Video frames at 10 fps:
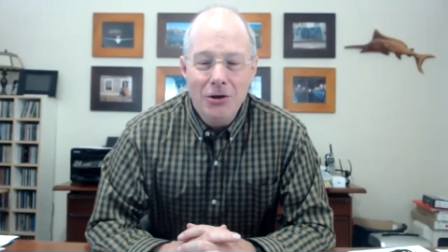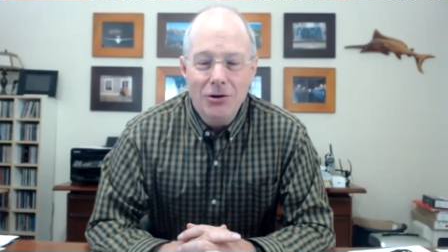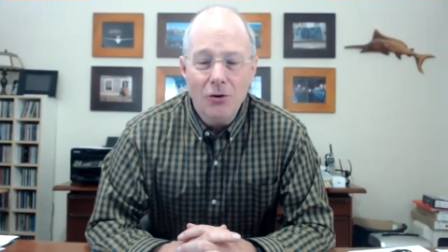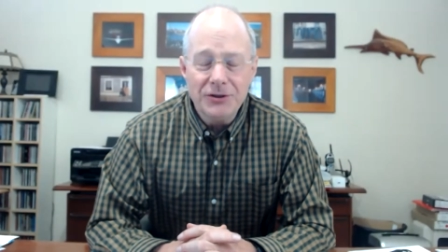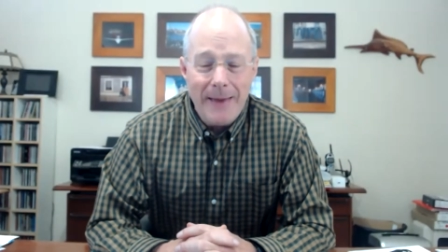
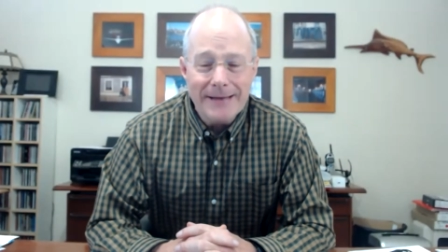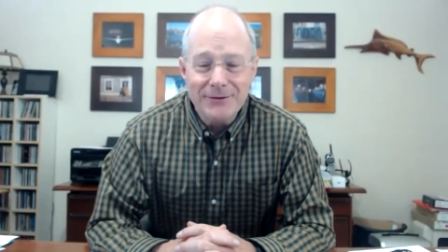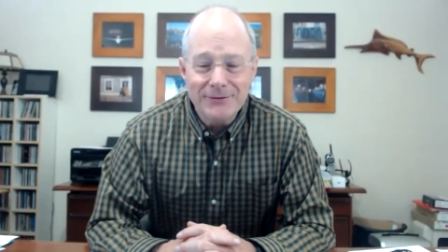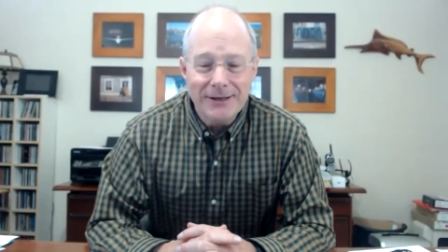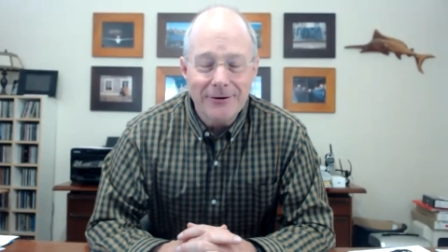
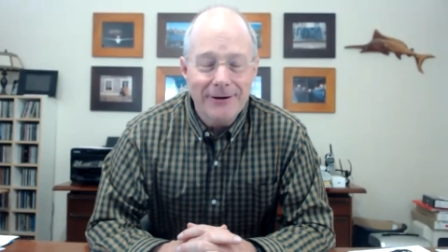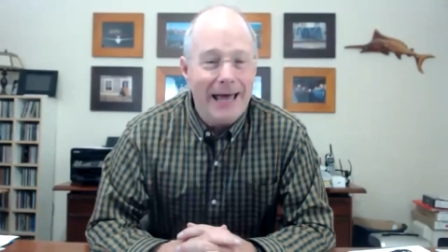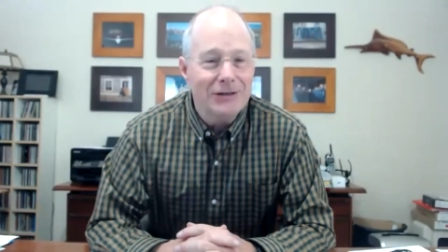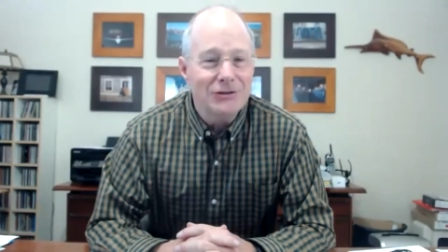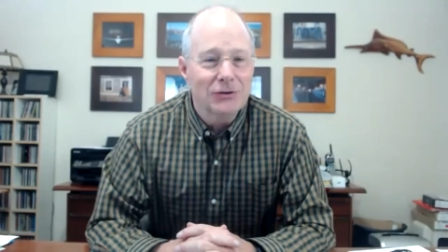Toastmasters
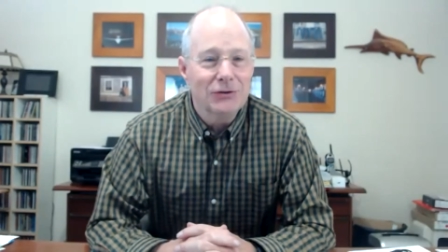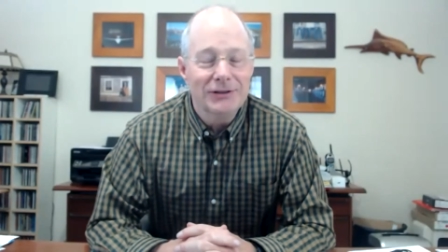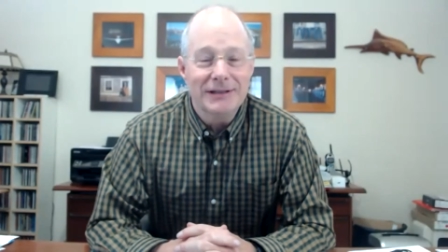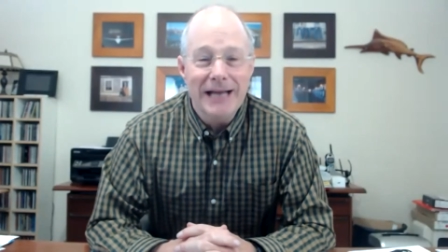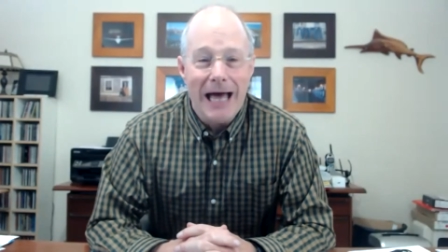International
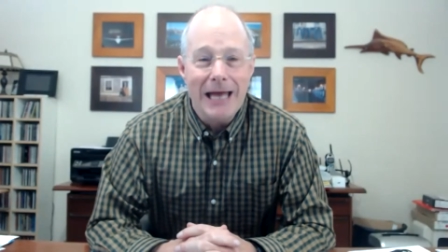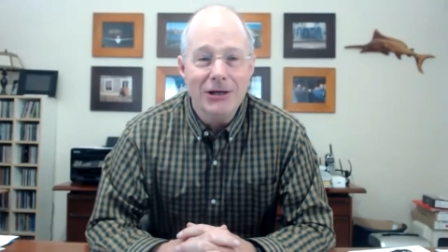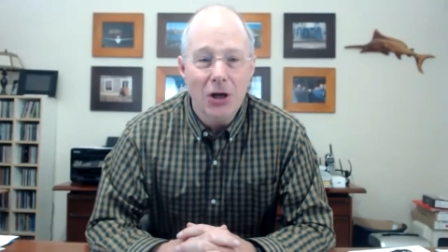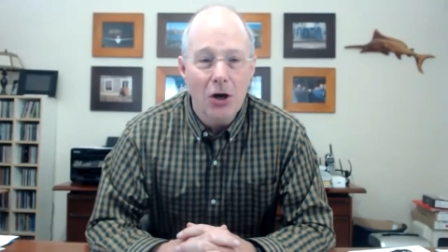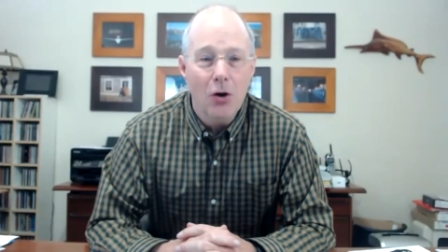does
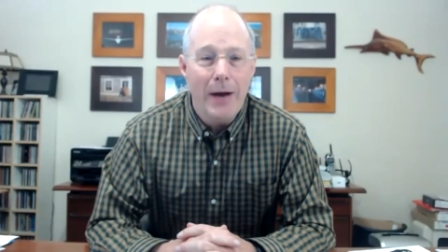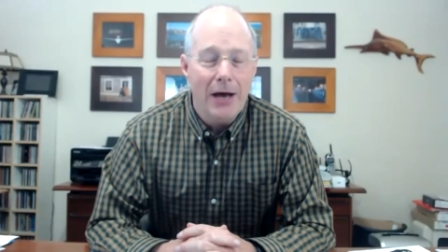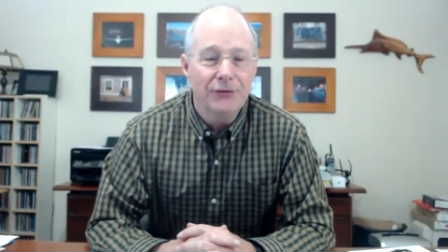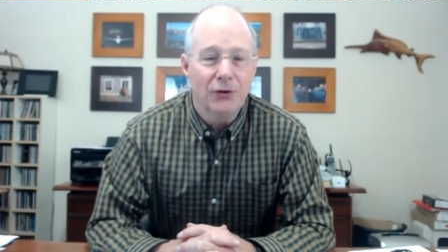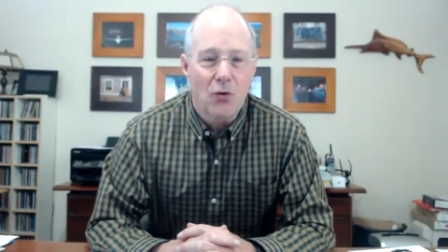not know
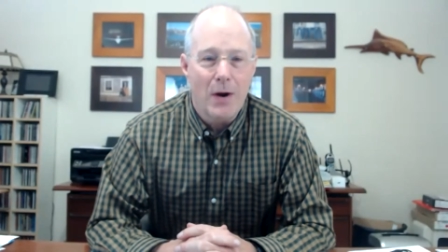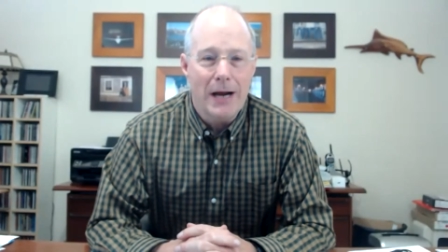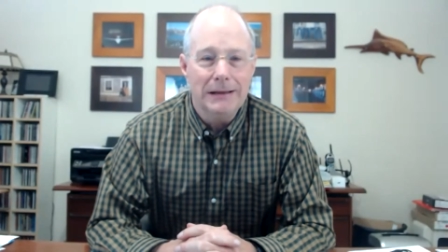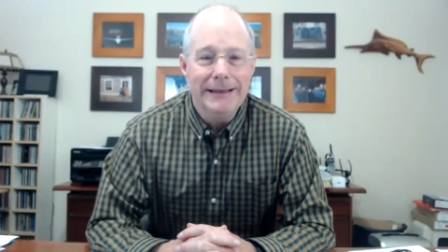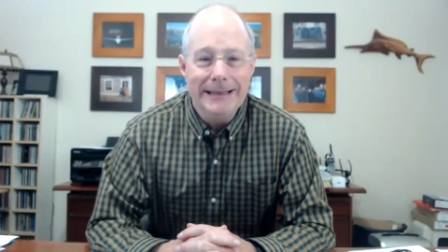how to
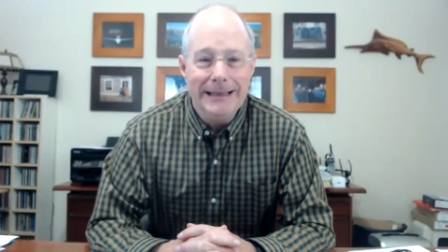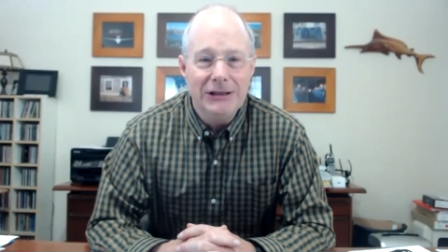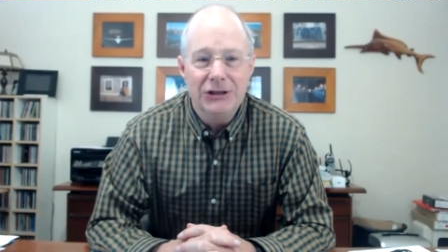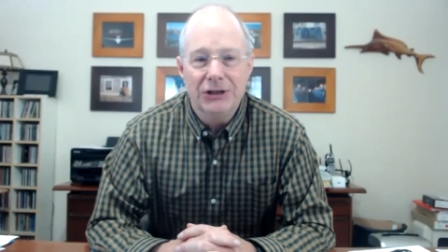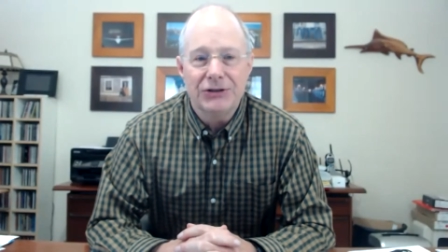correctly
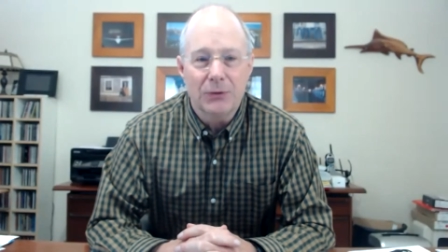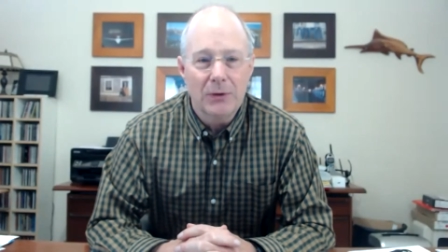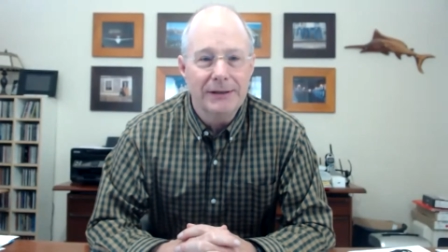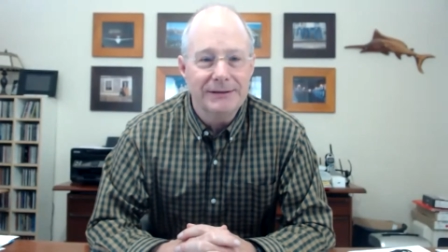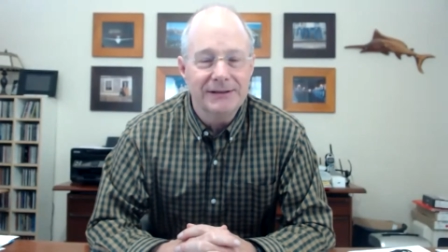teach us to
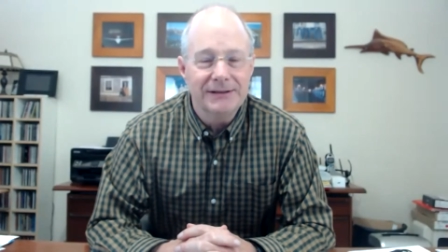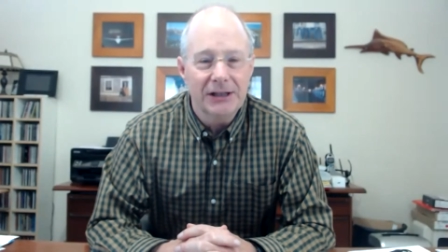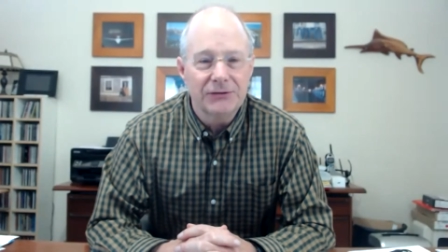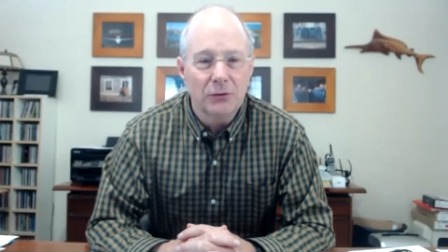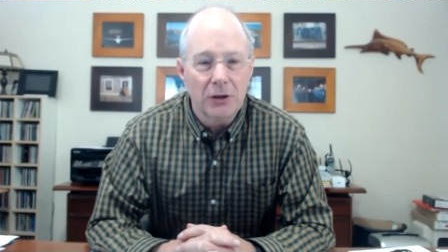run a
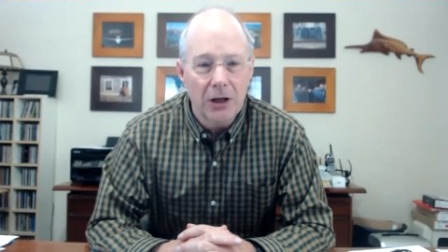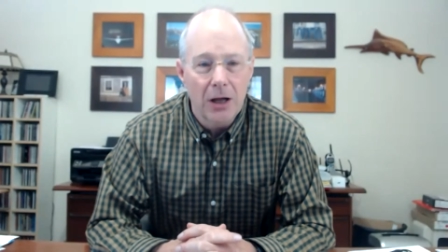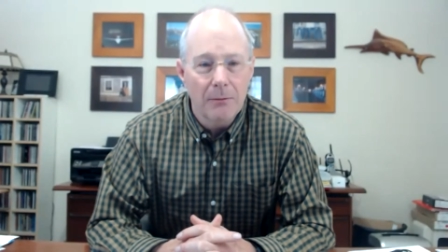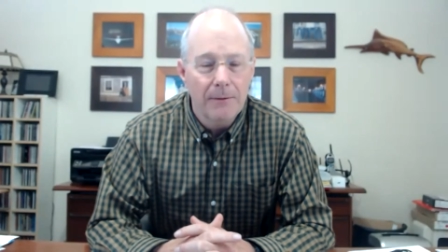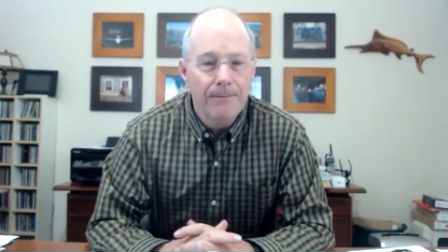successful
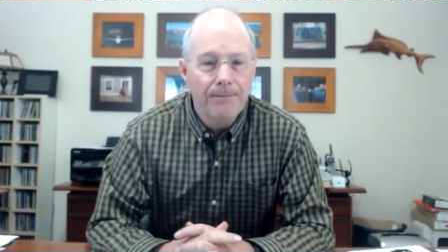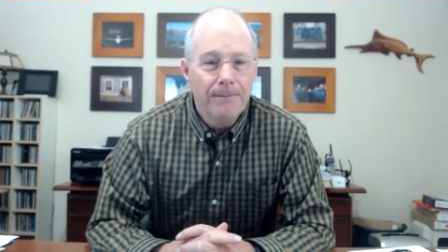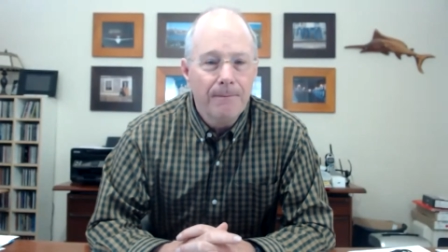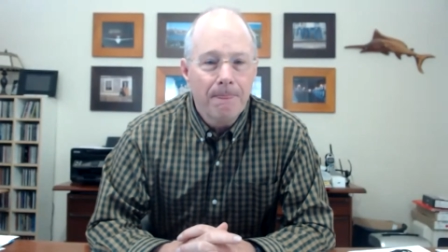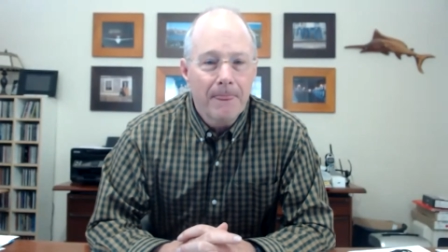club.
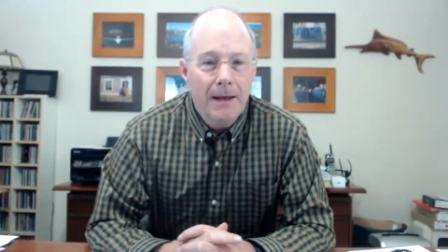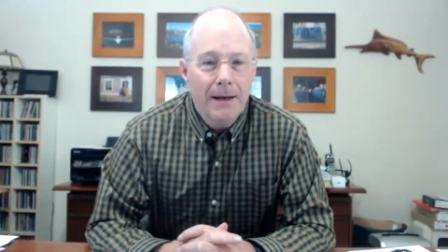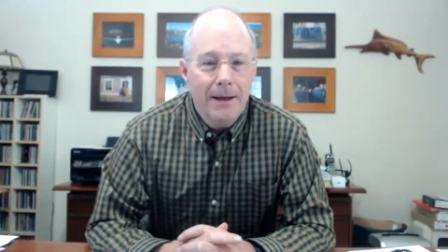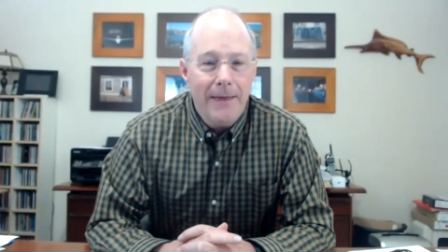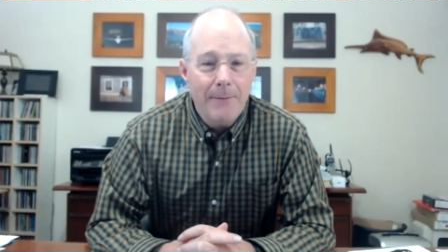
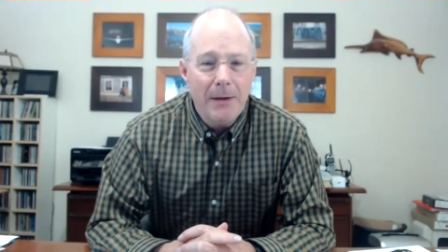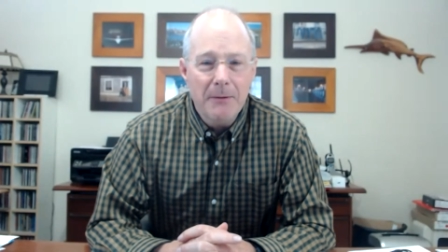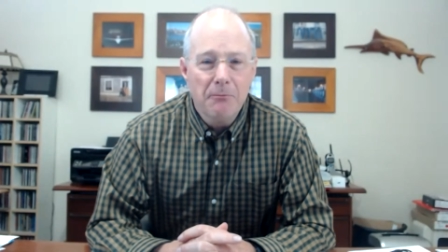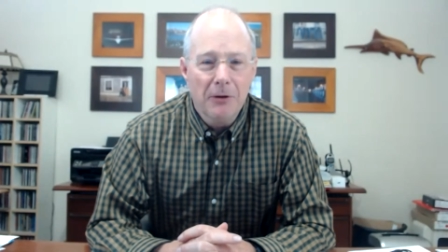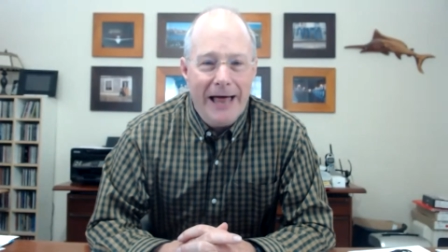Now, that may
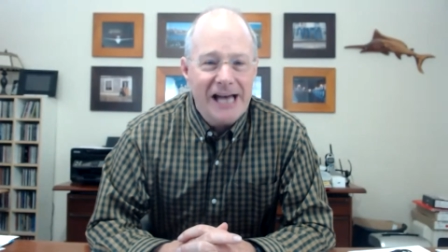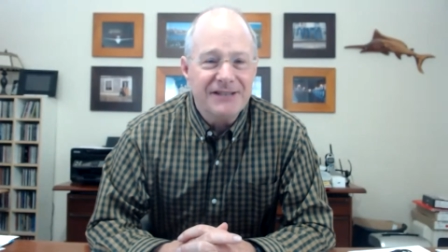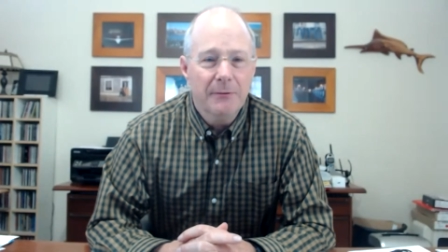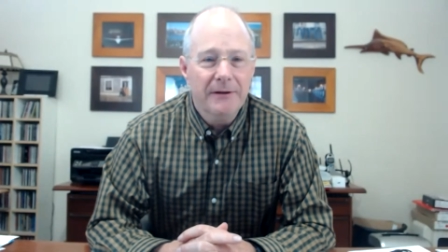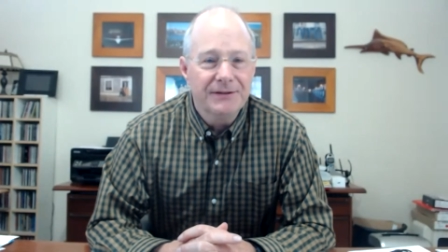be
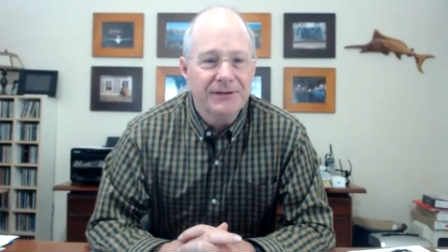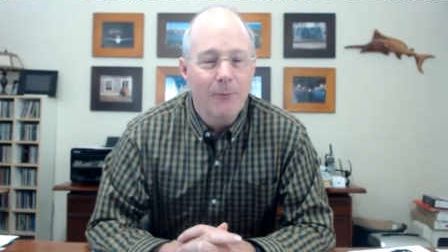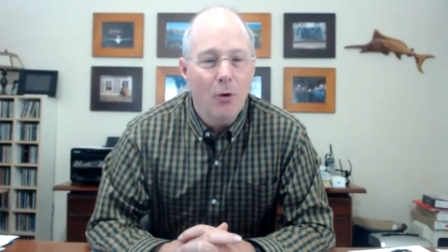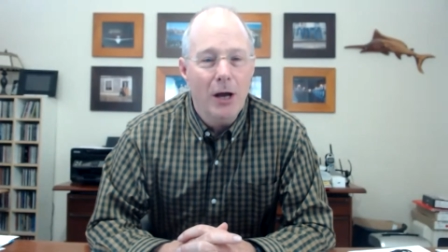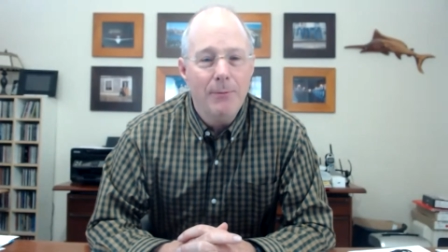blasphemy
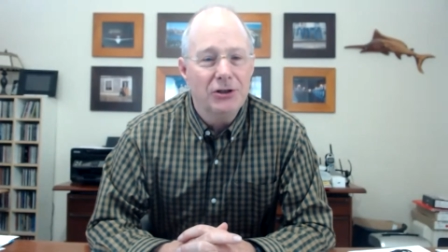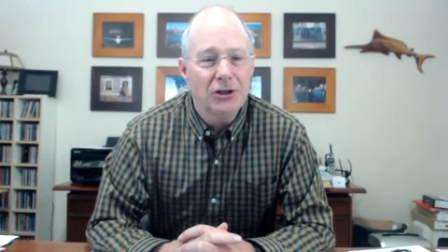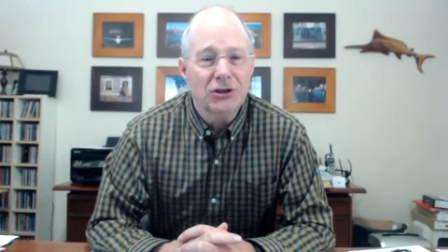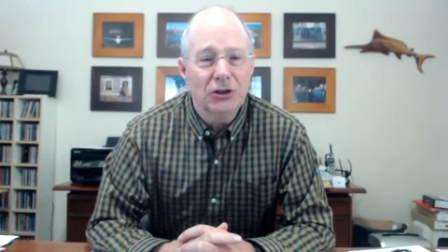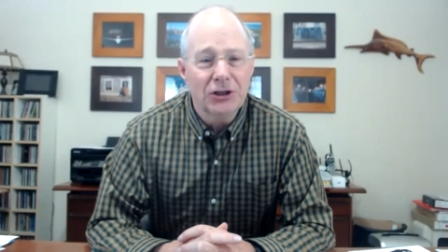some way, but
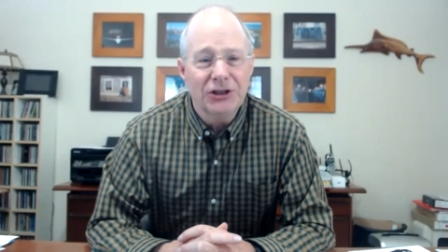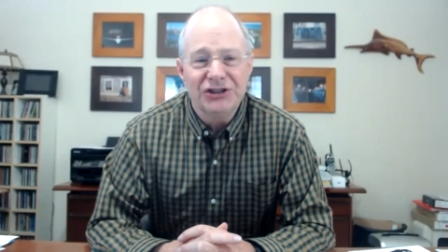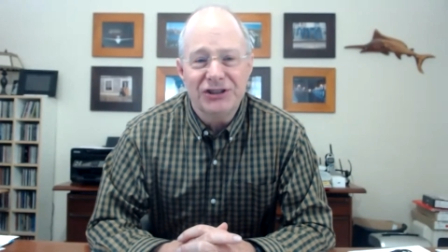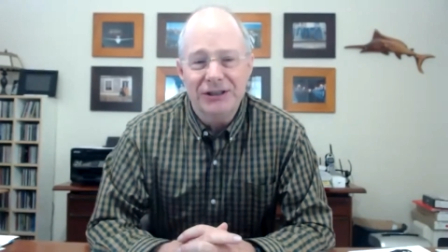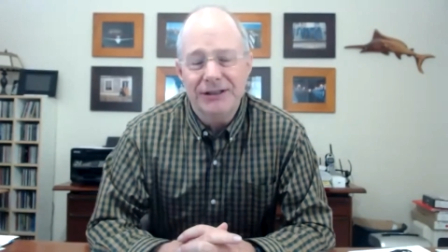just look at
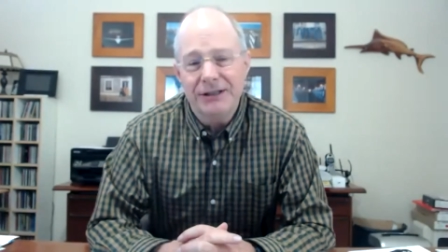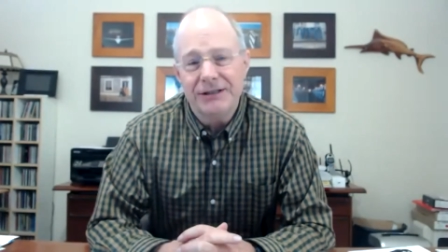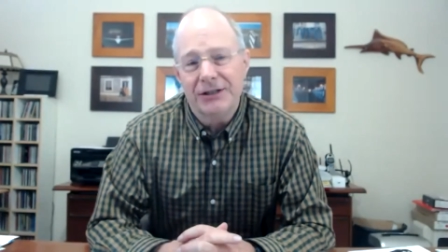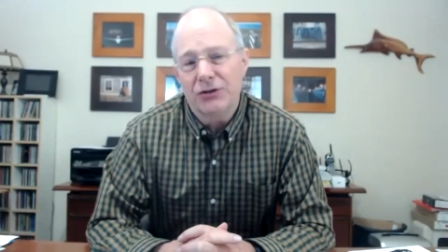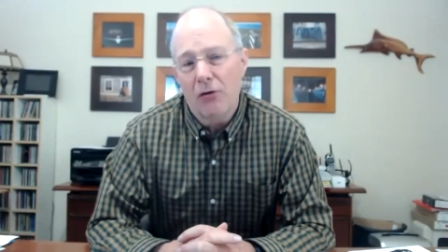the statistics.